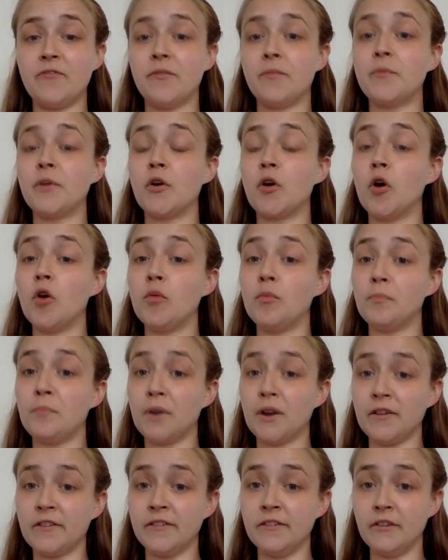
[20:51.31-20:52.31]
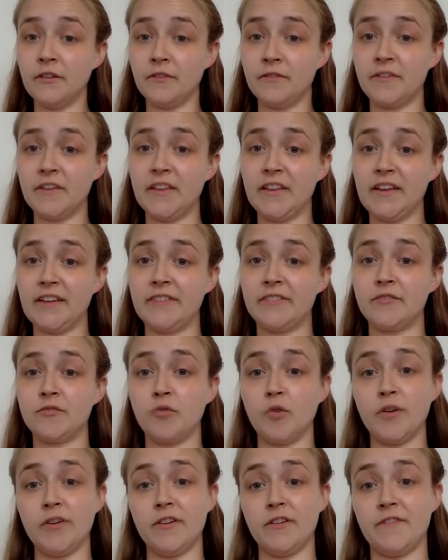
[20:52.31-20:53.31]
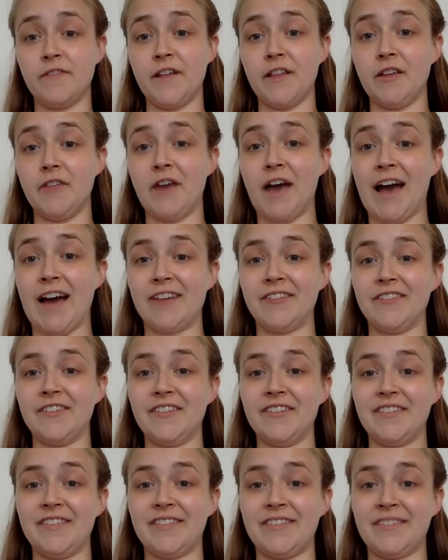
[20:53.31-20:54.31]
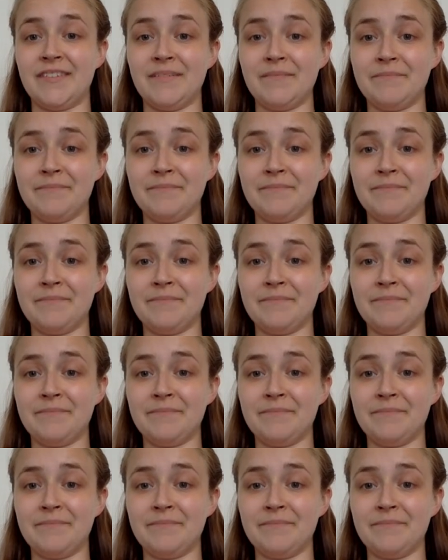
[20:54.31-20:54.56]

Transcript: from your own personal feelings toward your fellow actors.